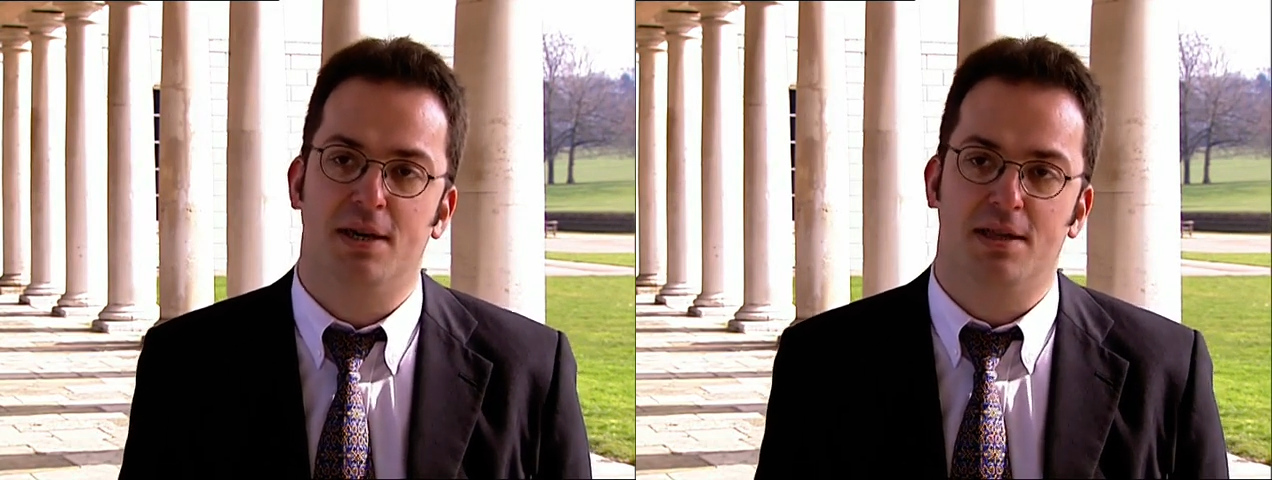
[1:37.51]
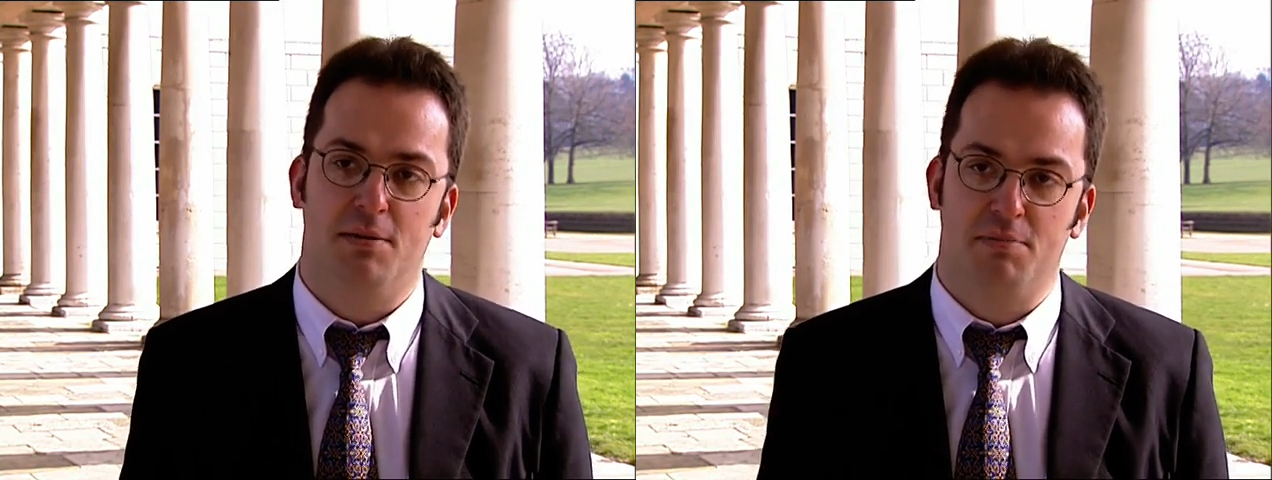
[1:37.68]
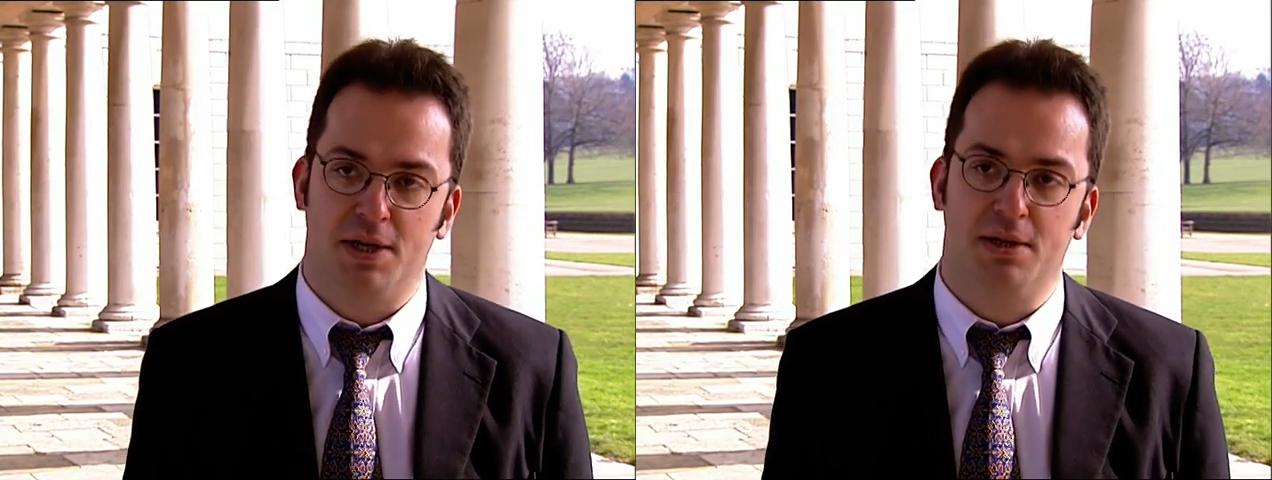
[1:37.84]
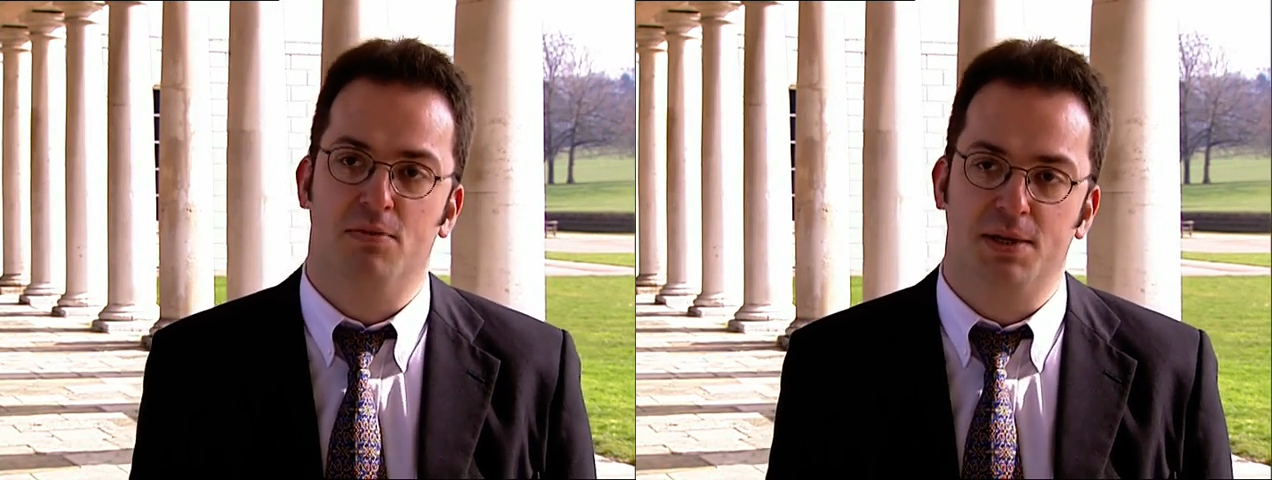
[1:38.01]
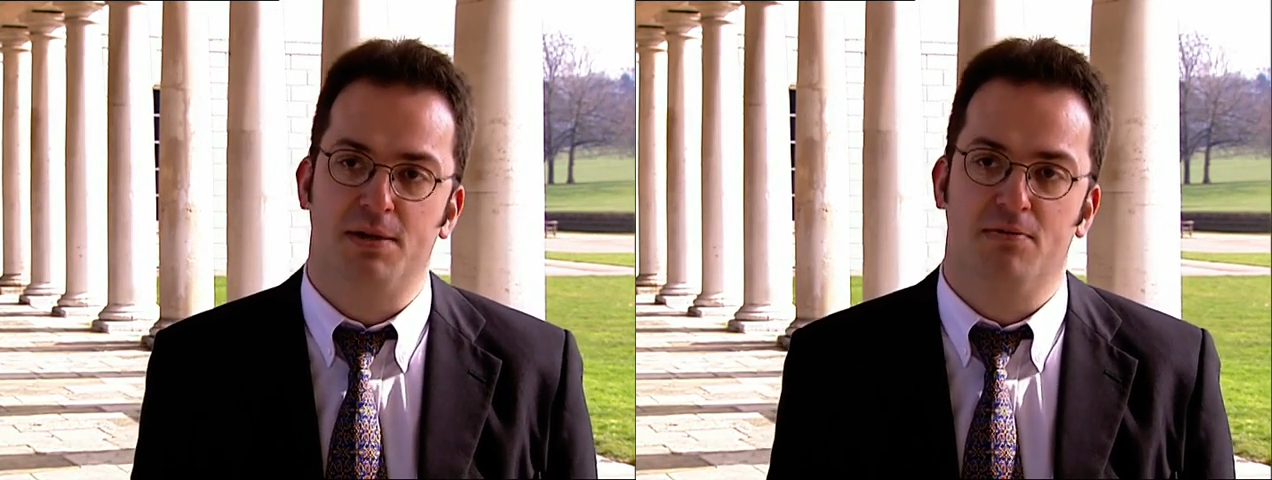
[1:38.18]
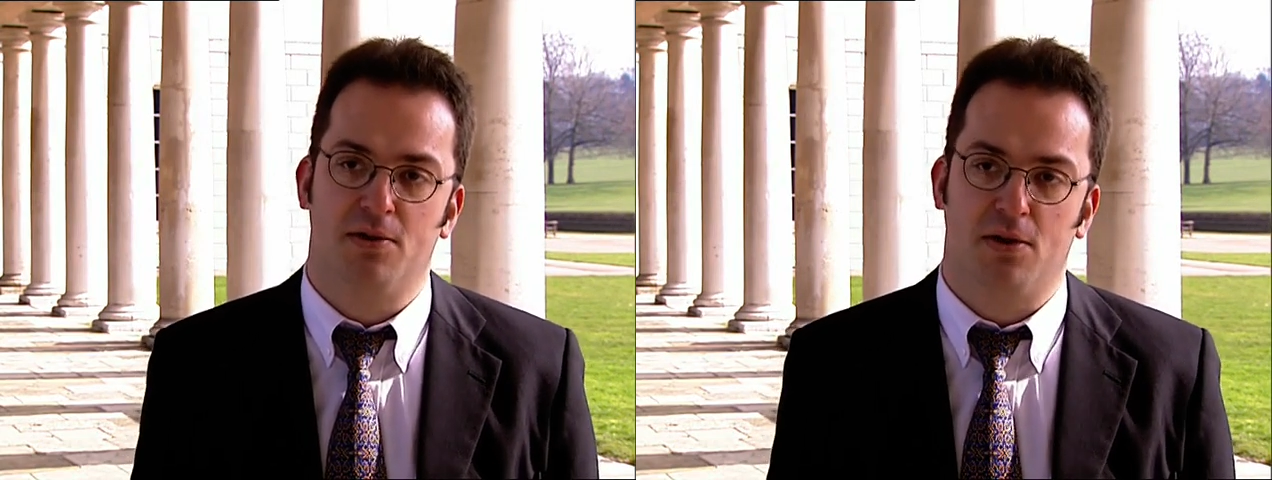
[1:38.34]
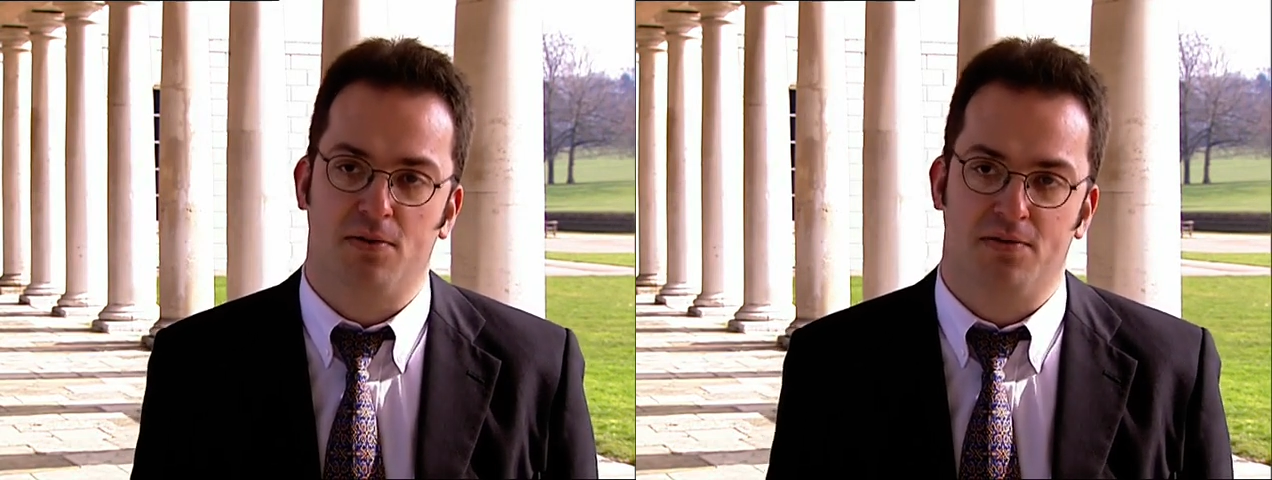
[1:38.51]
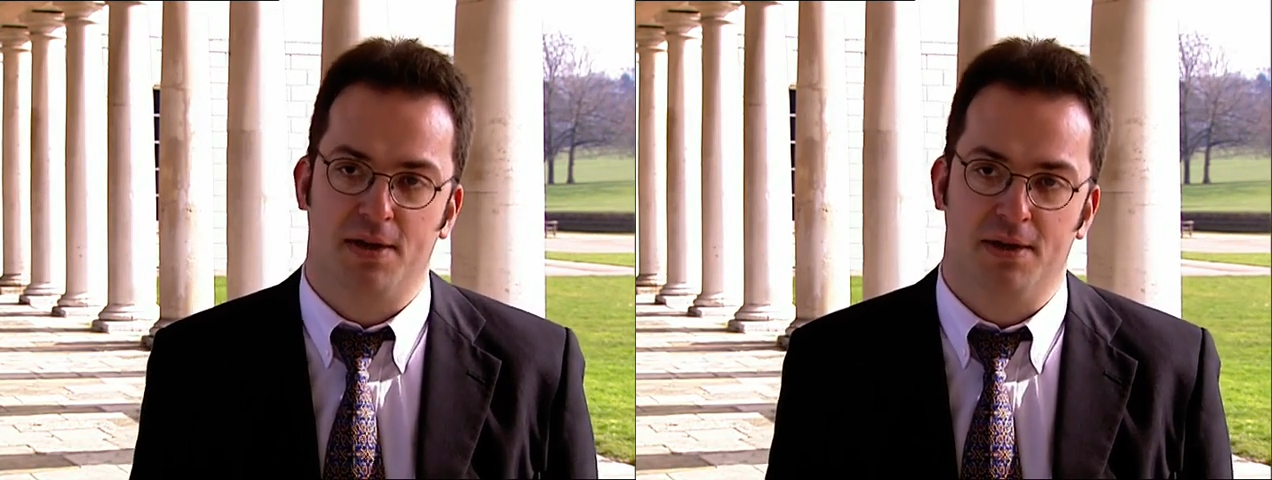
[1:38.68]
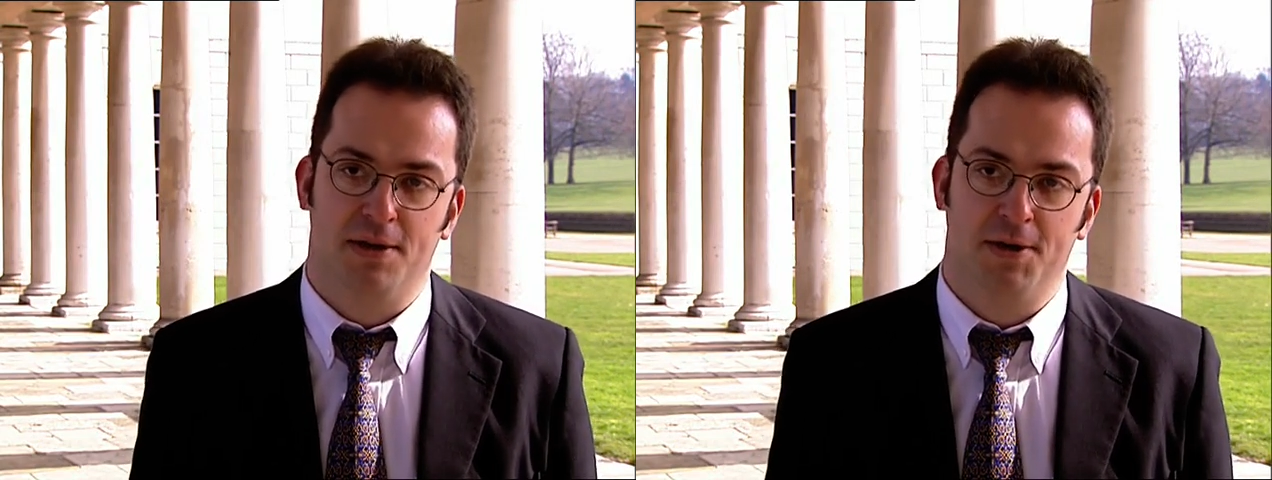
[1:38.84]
that Britain was involved in.